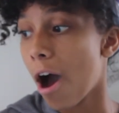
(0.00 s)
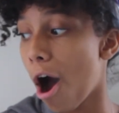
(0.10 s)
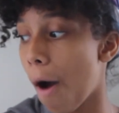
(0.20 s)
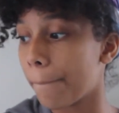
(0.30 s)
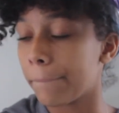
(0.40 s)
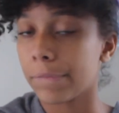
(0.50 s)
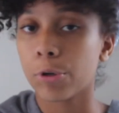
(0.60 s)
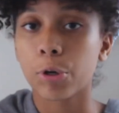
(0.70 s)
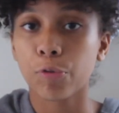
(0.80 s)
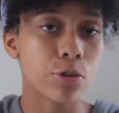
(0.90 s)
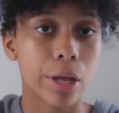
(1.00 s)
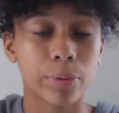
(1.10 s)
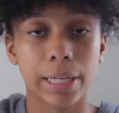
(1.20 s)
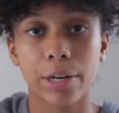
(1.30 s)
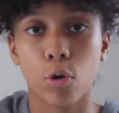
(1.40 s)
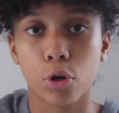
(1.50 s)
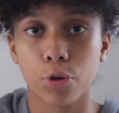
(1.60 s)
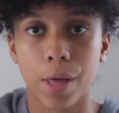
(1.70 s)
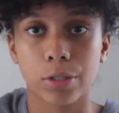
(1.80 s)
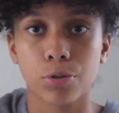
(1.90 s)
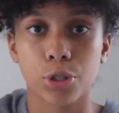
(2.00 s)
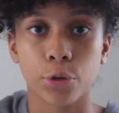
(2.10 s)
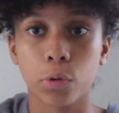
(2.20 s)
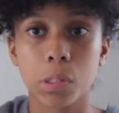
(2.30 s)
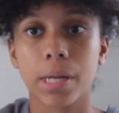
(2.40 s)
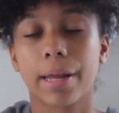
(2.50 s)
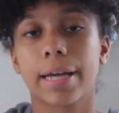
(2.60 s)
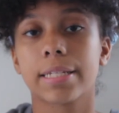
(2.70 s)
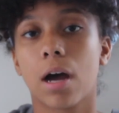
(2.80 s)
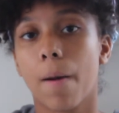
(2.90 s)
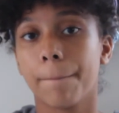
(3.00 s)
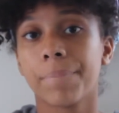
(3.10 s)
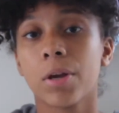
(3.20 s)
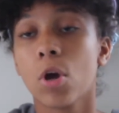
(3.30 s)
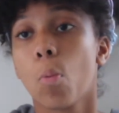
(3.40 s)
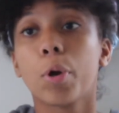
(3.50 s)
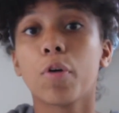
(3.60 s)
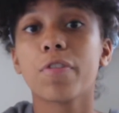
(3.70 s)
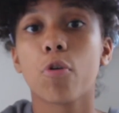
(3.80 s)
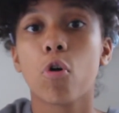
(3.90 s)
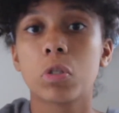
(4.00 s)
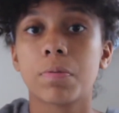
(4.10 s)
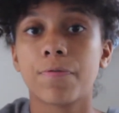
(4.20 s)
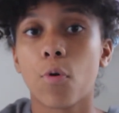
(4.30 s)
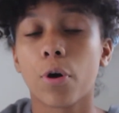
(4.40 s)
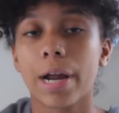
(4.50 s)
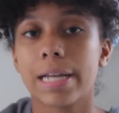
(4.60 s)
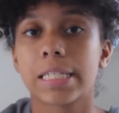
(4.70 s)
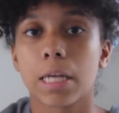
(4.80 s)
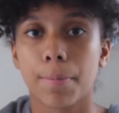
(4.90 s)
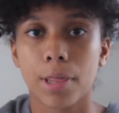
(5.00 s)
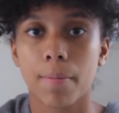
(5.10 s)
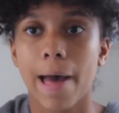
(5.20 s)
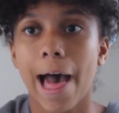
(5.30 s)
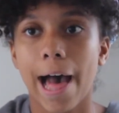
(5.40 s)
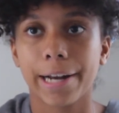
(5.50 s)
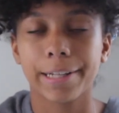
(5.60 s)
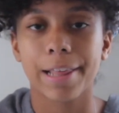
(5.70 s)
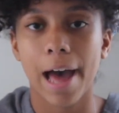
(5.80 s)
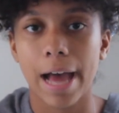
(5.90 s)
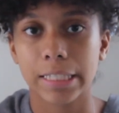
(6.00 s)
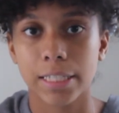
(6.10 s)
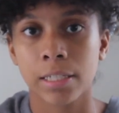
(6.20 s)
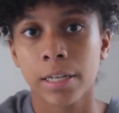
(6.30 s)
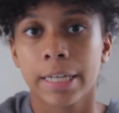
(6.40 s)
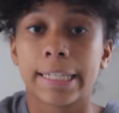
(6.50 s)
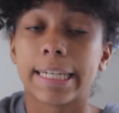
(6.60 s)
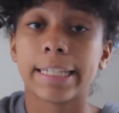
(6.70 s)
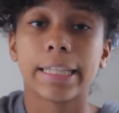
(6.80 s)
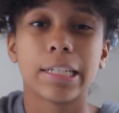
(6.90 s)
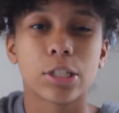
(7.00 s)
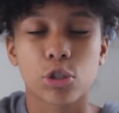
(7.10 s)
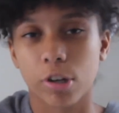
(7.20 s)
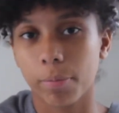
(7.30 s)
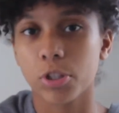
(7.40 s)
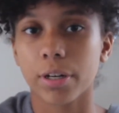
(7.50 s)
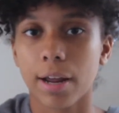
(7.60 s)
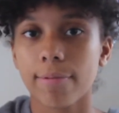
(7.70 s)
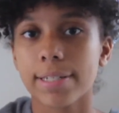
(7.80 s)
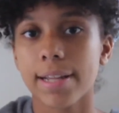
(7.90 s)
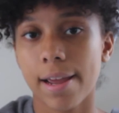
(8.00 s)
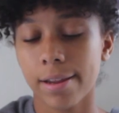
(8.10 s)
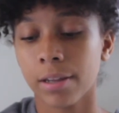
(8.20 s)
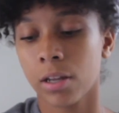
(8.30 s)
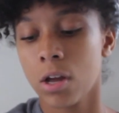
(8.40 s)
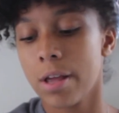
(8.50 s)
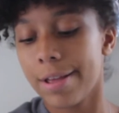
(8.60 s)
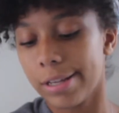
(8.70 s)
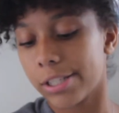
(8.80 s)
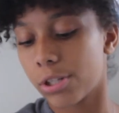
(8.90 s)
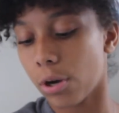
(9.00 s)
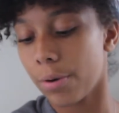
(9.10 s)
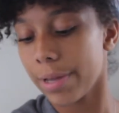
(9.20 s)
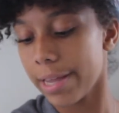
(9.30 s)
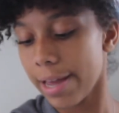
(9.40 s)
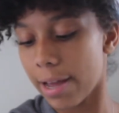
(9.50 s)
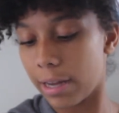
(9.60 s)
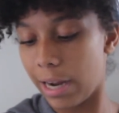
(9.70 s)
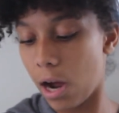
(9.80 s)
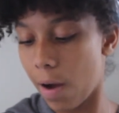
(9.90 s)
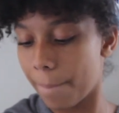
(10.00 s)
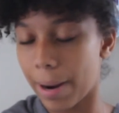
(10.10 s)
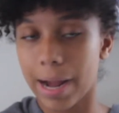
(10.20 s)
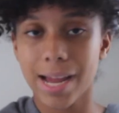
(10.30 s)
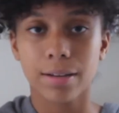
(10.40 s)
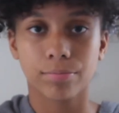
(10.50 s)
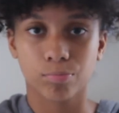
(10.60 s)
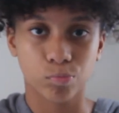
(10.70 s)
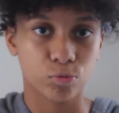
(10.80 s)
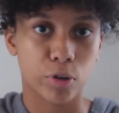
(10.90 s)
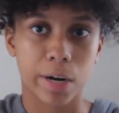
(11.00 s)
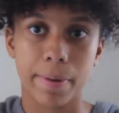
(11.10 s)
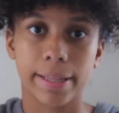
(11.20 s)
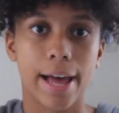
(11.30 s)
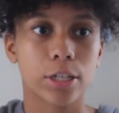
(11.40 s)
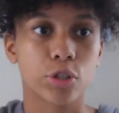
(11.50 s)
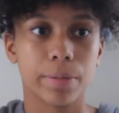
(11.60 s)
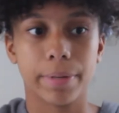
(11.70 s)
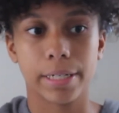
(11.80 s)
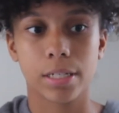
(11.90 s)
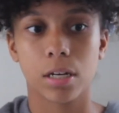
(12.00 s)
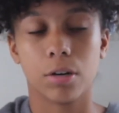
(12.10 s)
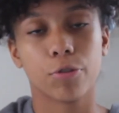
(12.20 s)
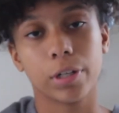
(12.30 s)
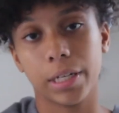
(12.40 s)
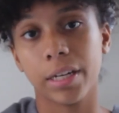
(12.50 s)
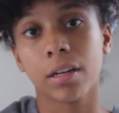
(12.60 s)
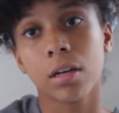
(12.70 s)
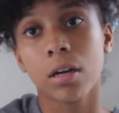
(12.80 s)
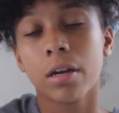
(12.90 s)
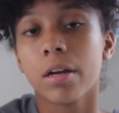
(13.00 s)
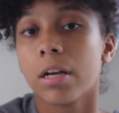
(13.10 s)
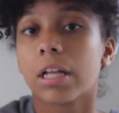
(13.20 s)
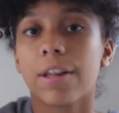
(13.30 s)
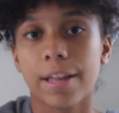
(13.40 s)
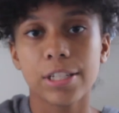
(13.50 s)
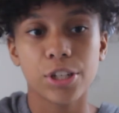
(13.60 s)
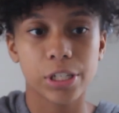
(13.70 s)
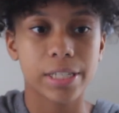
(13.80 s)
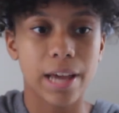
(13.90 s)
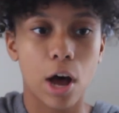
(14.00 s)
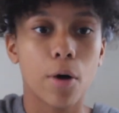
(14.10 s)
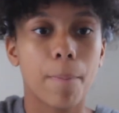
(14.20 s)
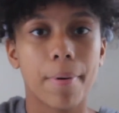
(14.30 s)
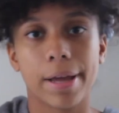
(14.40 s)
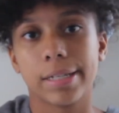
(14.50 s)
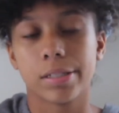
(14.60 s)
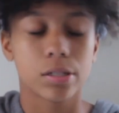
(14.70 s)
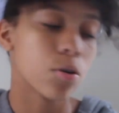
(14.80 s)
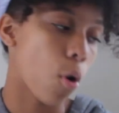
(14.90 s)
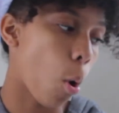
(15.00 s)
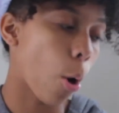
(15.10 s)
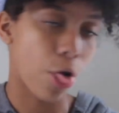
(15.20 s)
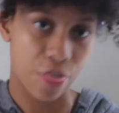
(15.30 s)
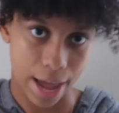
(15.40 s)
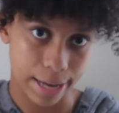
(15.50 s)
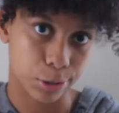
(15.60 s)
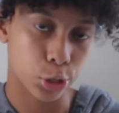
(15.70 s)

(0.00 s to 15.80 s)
You can do that with any oil that you choose. Like I went over the oils before, and some of them had that in the description, I would say. So yeah, I recommend that treatment to really cleanse your scalp and all that